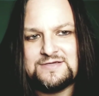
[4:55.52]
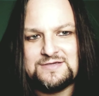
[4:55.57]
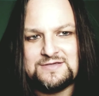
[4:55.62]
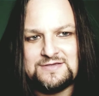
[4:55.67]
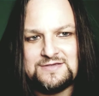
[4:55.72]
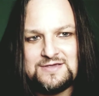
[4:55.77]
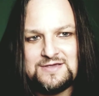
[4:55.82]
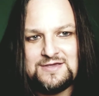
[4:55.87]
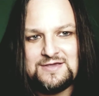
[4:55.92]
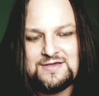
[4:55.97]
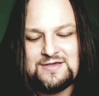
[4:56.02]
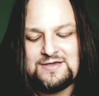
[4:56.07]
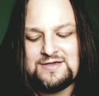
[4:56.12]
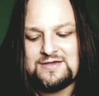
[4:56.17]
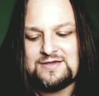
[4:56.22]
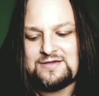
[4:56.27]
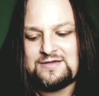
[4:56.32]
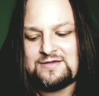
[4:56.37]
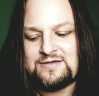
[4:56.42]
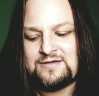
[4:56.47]

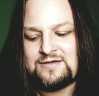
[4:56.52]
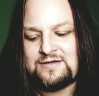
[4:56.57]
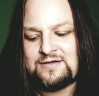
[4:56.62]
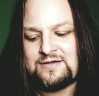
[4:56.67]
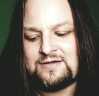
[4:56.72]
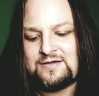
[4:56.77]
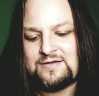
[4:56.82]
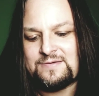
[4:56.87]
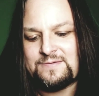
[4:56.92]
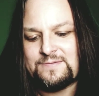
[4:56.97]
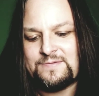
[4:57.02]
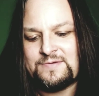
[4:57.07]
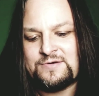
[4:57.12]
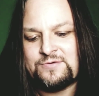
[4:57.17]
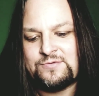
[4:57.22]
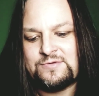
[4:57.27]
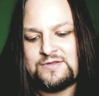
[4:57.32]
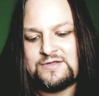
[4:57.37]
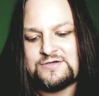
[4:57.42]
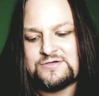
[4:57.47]
uh, in a
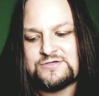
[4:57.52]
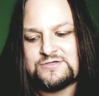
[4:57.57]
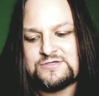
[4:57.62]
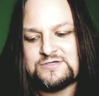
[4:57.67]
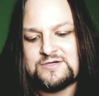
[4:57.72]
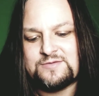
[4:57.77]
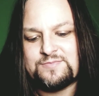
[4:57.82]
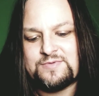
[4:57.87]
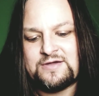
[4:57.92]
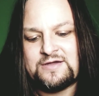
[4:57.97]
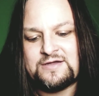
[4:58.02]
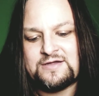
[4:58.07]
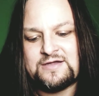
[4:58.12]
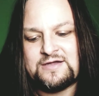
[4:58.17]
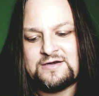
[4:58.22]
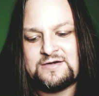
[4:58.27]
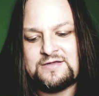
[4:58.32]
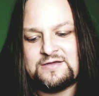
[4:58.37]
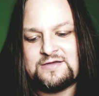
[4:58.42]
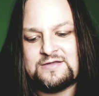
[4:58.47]
relationship. I
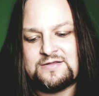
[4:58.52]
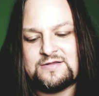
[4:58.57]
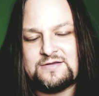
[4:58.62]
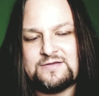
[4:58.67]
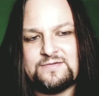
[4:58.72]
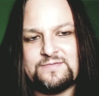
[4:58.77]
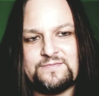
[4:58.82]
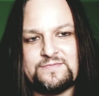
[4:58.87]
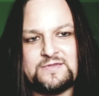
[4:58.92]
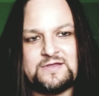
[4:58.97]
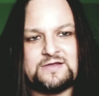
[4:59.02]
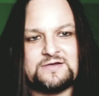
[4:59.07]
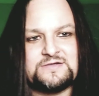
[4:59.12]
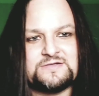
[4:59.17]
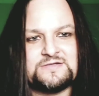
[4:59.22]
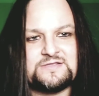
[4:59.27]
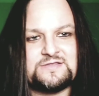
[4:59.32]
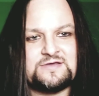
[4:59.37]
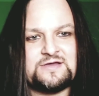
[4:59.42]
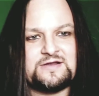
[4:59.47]
kind of, I
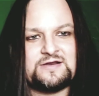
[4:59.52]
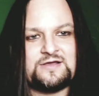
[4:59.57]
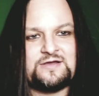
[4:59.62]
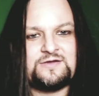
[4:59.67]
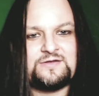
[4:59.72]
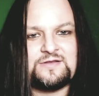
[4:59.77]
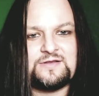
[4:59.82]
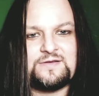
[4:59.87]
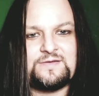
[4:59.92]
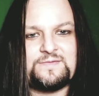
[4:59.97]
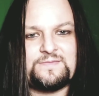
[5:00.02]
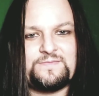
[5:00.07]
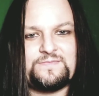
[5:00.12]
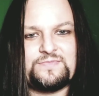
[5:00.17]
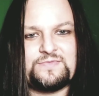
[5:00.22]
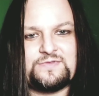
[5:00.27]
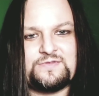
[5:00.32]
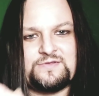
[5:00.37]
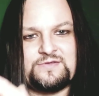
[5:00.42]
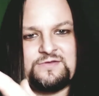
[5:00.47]
just thought, uh,
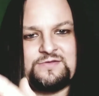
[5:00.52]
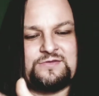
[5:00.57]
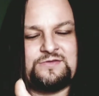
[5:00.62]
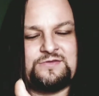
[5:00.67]
you,